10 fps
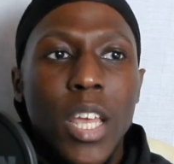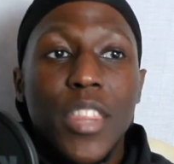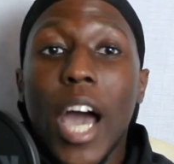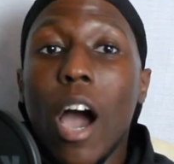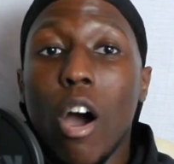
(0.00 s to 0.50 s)

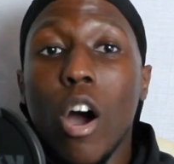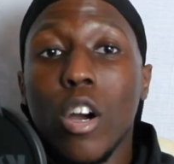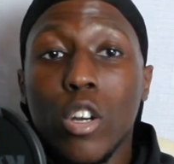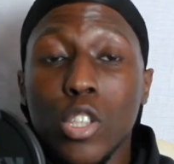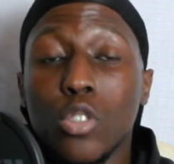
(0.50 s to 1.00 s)
that
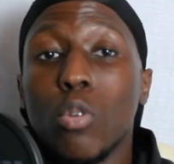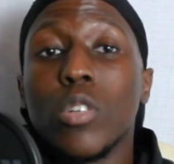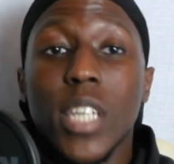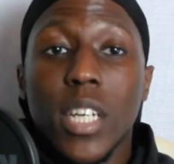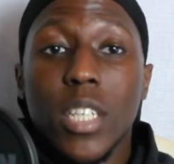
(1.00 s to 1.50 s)
aren't couture
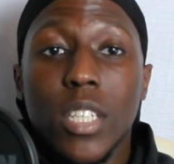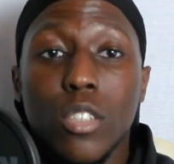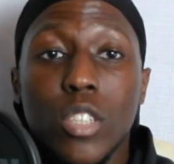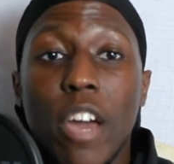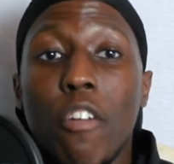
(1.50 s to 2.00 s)

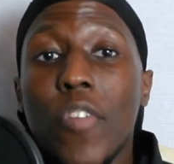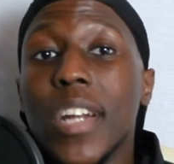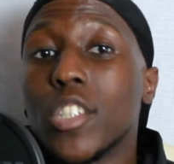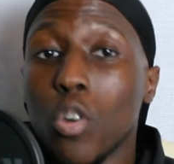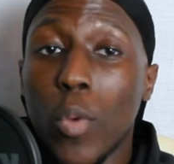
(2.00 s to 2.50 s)
techniques. They are
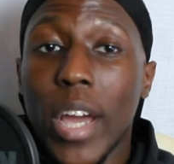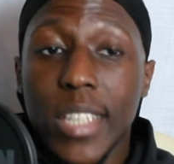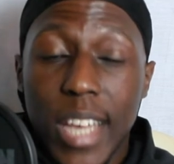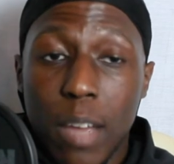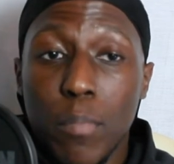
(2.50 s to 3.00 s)
ready to wear,
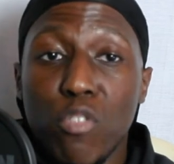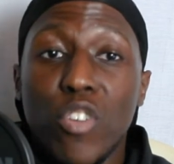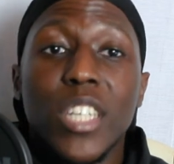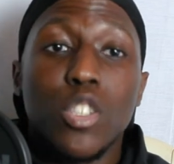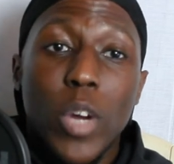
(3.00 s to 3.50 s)
there can be
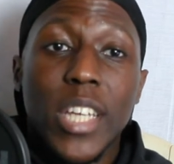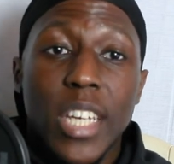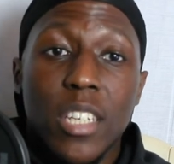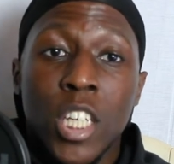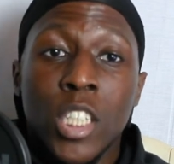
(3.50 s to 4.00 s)
ready to wear
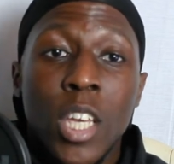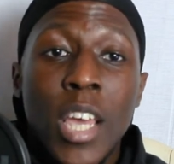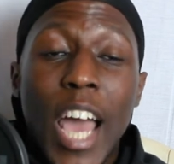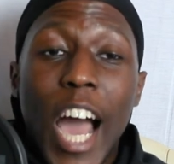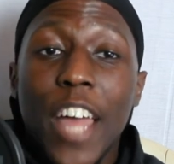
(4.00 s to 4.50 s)
techniques,
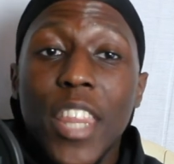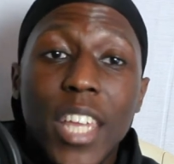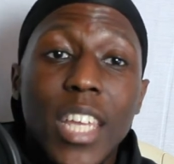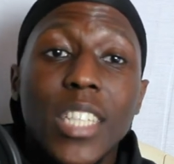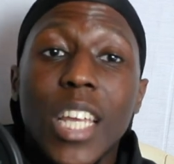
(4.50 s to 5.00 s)
and
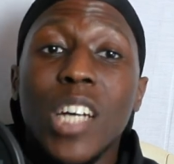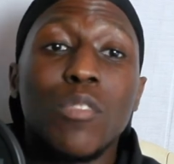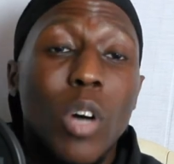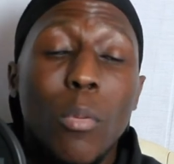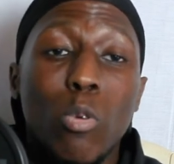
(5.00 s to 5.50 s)
then there's a
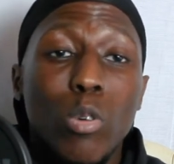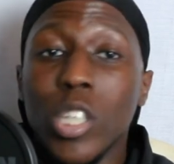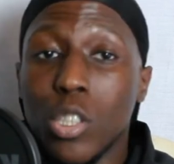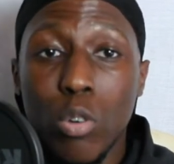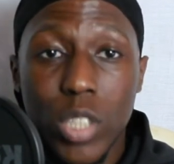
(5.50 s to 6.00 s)
level up called
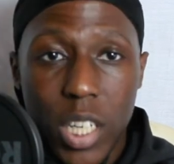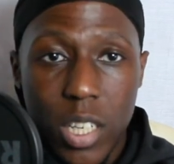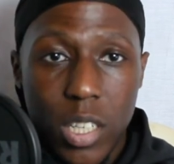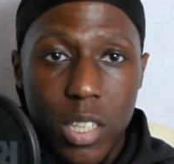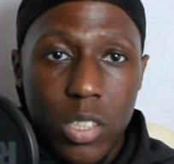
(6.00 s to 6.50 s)
couture
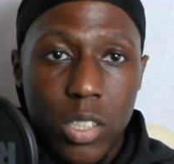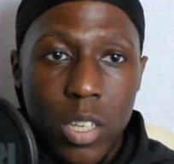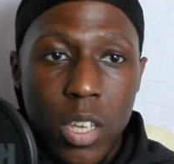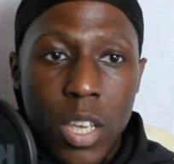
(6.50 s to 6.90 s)
techniques.